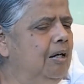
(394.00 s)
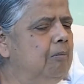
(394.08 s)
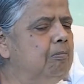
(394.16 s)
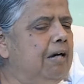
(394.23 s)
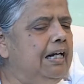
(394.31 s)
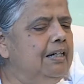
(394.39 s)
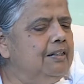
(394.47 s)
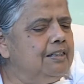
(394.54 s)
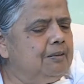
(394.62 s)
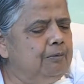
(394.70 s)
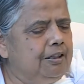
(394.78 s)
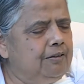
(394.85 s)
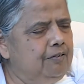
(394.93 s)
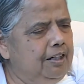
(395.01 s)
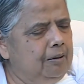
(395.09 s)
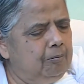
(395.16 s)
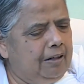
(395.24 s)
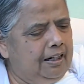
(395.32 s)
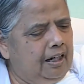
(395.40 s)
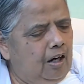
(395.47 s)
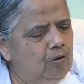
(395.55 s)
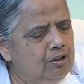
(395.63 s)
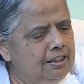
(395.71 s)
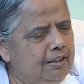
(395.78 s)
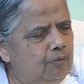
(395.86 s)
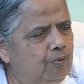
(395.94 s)
Balance between my
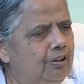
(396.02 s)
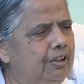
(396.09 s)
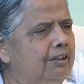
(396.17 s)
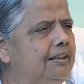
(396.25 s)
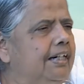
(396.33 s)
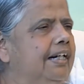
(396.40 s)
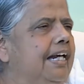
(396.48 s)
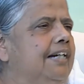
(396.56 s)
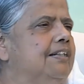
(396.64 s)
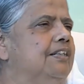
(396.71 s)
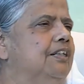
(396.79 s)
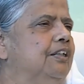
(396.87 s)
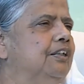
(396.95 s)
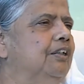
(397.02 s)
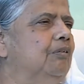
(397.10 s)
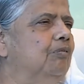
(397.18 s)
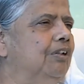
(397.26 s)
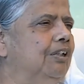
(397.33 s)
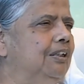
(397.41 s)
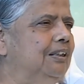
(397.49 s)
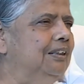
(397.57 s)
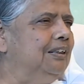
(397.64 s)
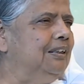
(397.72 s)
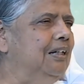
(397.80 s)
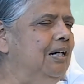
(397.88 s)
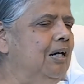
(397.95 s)
outer world and external world.
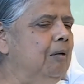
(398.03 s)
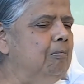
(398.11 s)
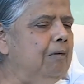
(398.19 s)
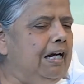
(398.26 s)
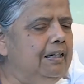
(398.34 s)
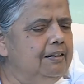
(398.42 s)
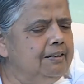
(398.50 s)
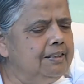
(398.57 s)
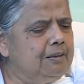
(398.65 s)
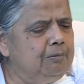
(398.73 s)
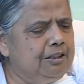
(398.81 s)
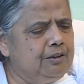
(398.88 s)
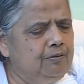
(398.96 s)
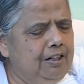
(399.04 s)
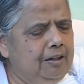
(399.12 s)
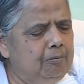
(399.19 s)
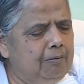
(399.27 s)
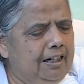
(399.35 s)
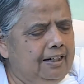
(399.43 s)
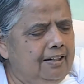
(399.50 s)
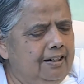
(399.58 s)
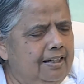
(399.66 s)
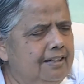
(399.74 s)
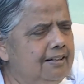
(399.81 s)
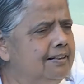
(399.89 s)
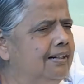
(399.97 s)
Balance between my
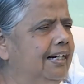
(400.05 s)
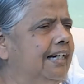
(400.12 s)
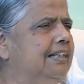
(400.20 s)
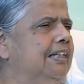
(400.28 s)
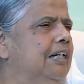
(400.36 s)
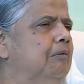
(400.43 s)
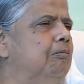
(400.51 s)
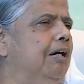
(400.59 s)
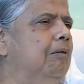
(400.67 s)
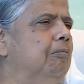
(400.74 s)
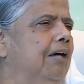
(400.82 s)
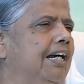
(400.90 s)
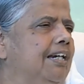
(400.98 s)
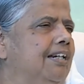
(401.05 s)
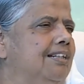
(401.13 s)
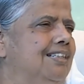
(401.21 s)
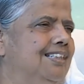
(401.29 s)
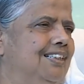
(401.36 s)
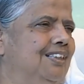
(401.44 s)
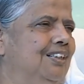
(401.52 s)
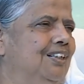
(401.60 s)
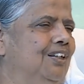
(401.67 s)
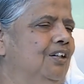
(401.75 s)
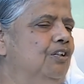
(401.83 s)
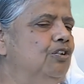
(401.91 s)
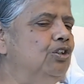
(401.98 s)
intellect and my mind.
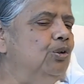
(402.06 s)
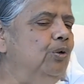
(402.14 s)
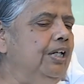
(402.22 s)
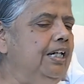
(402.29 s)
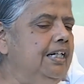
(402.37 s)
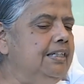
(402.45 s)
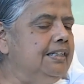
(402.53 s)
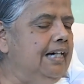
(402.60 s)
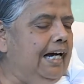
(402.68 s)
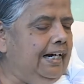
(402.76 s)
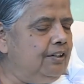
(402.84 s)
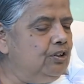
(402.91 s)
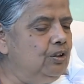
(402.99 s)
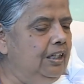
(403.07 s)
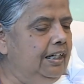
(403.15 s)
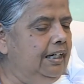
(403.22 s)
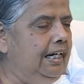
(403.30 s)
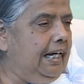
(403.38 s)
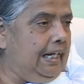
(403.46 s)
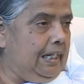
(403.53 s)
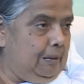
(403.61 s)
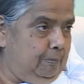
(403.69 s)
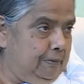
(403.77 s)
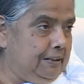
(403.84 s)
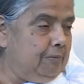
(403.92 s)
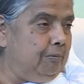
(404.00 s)
So it actually
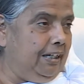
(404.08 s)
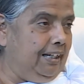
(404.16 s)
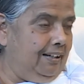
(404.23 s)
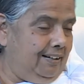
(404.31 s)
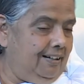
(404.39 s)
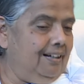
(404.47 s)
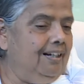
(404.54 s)
helps me.